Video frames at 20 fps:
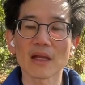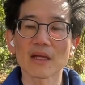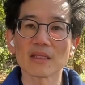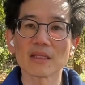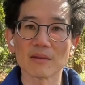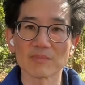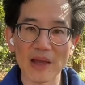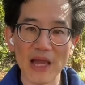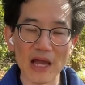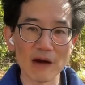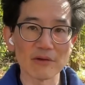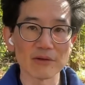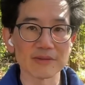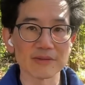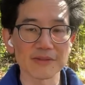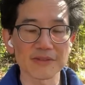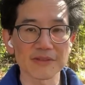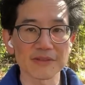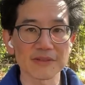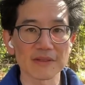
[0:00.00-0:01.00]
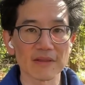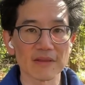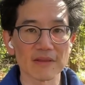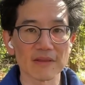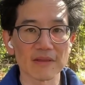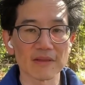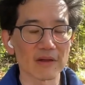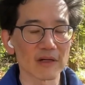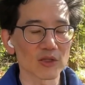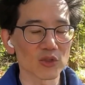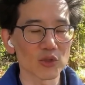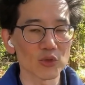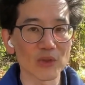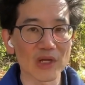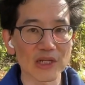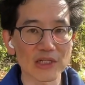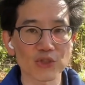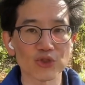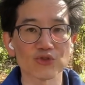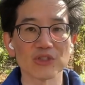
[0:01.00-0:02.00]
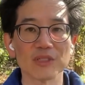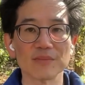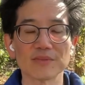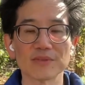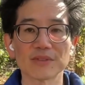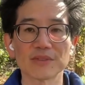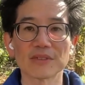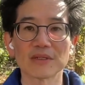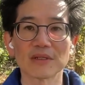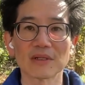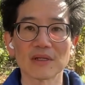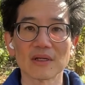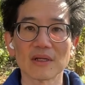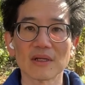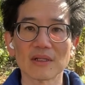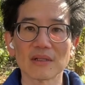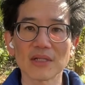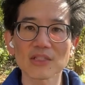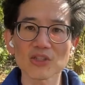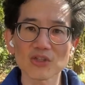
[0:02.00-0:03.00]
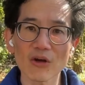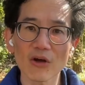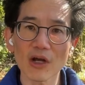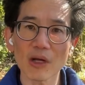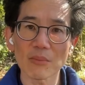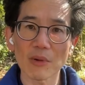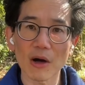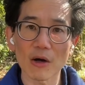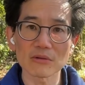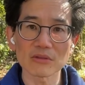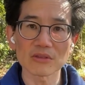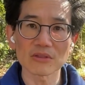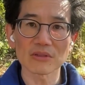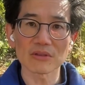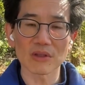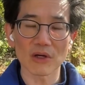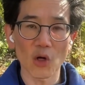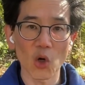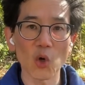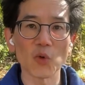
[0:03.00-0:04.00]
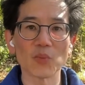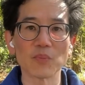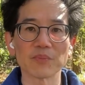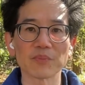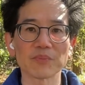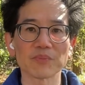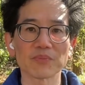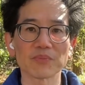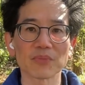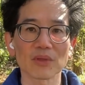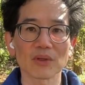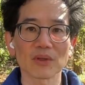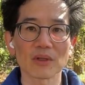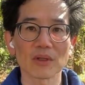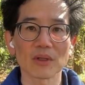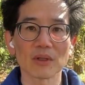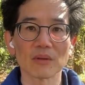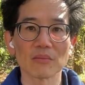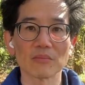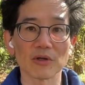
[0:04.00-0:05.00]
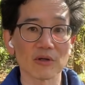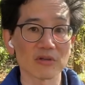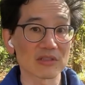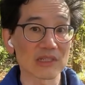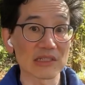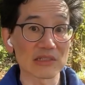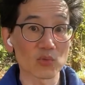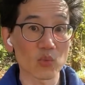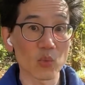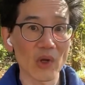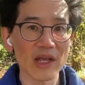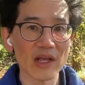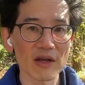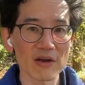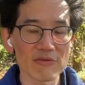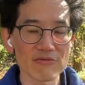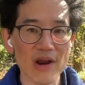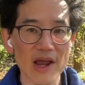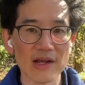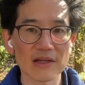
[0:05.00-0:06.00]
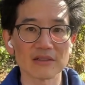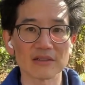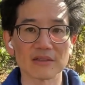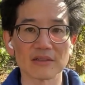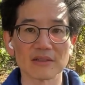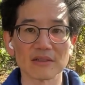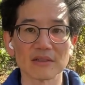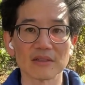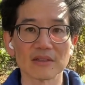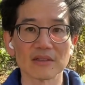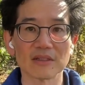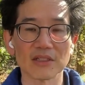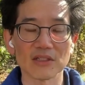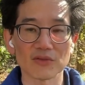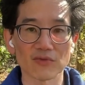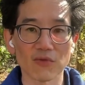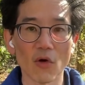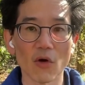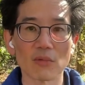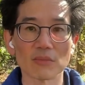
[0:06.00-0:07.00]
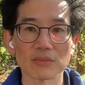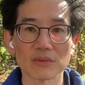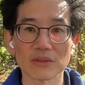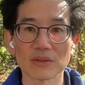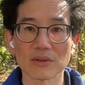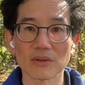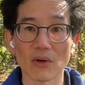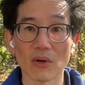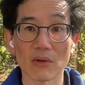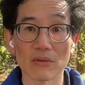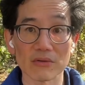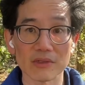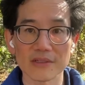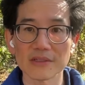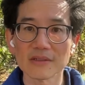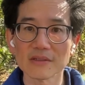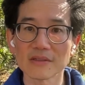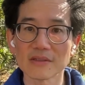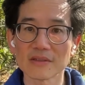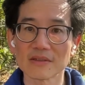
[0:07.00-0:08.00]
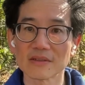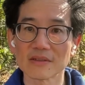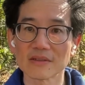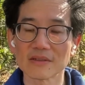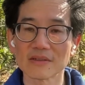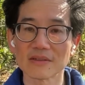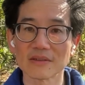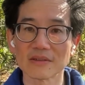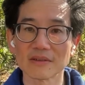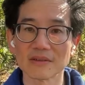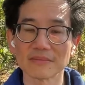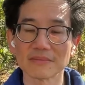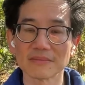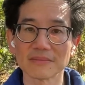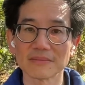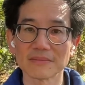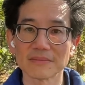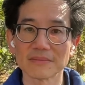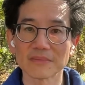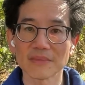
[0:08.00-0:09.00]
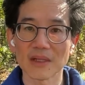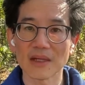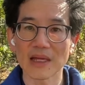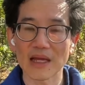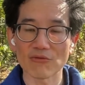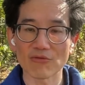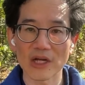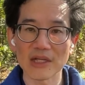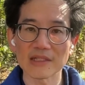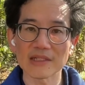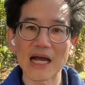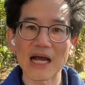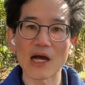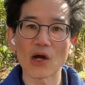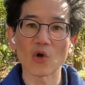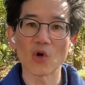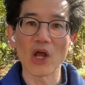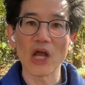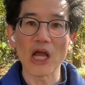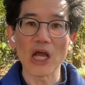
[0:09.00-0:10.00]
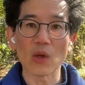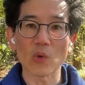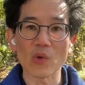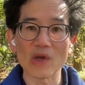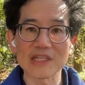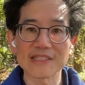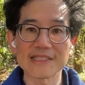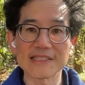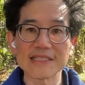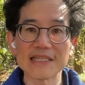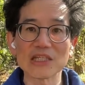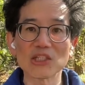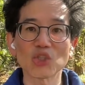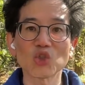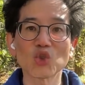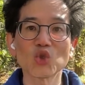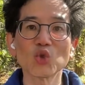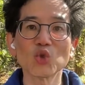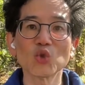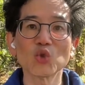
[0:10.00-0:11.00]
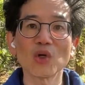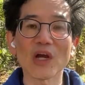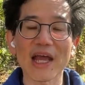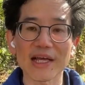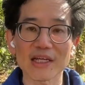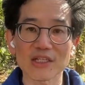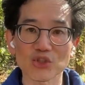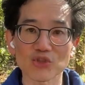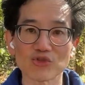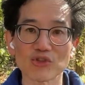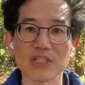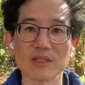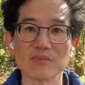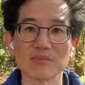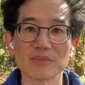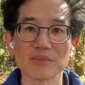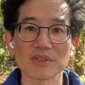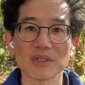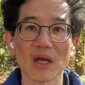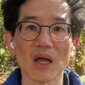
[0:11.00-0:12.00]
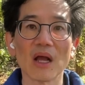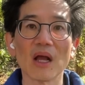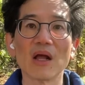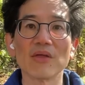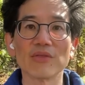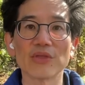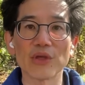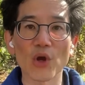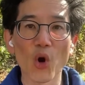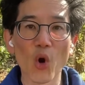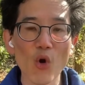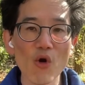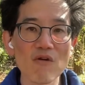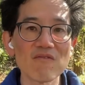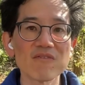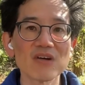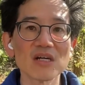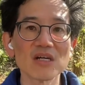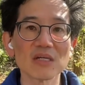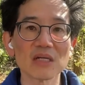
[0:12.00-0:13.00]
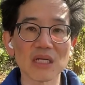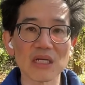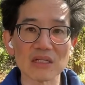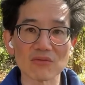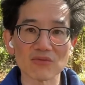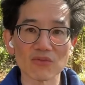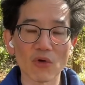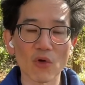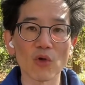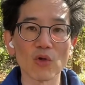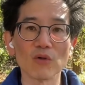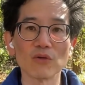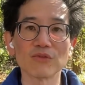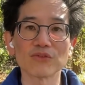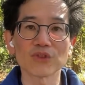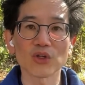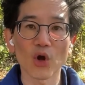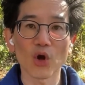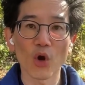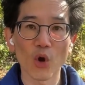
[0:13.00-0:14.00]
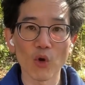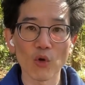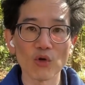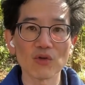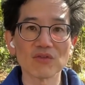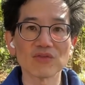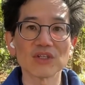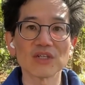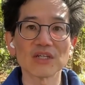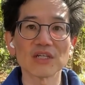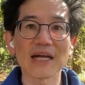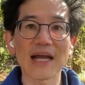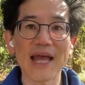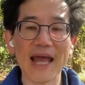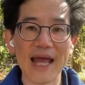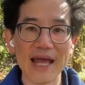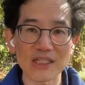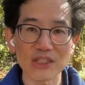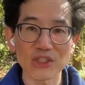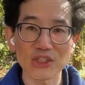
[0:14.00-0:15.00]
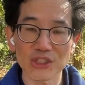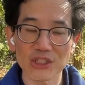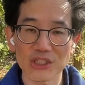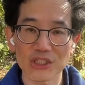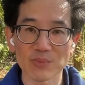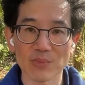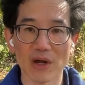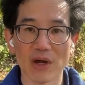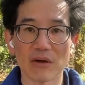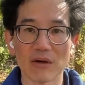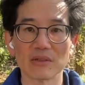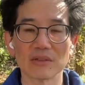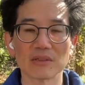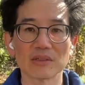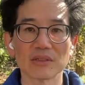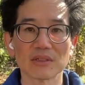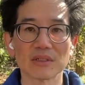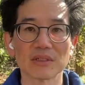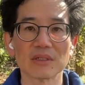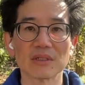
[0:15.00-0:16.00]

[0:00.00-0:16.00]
The parents, there are two extremes. Let's talk about the home, because that's where character is formed, or isn't. And right now, we are seeing two extremes. The over-involved, over-anxious parent.